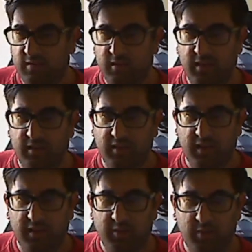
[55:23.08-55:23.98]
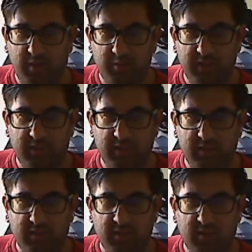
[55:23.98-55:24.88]
yeah. And I mean,
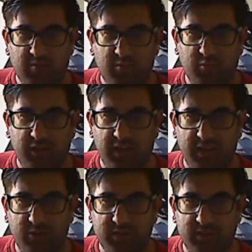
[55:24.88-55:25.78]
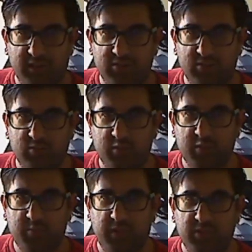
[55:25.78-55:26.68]
what I always like to do,
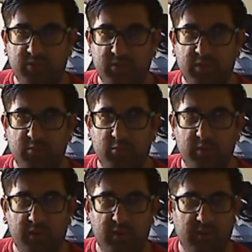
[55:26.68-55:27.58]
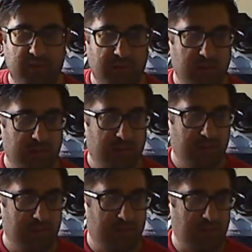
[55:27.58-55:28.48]
especially when
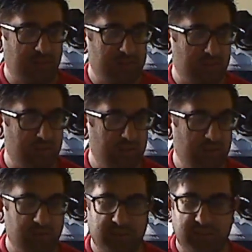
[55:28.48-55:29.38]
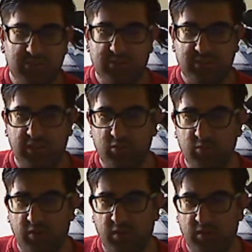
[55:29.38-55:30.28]
things are, let's just say
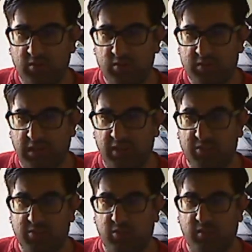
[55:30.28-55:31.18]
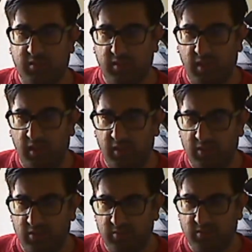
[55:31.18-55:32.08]
you sell a certain thing
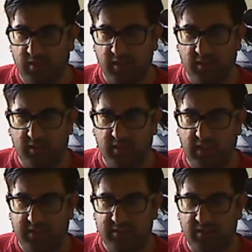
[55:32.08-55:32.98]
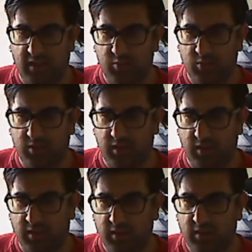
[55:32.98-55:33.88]
and that's not
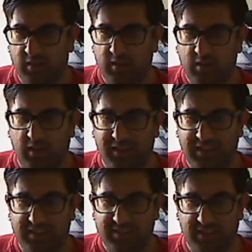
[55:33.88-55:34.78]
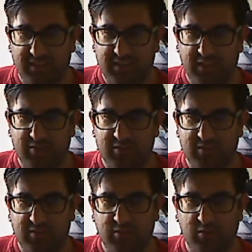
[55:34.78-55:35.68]
working. At estate sales,
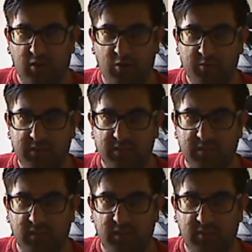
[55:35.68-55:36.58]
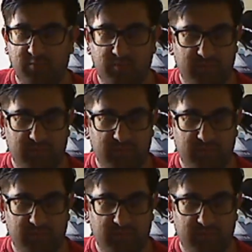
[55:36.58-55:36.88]
you'll always see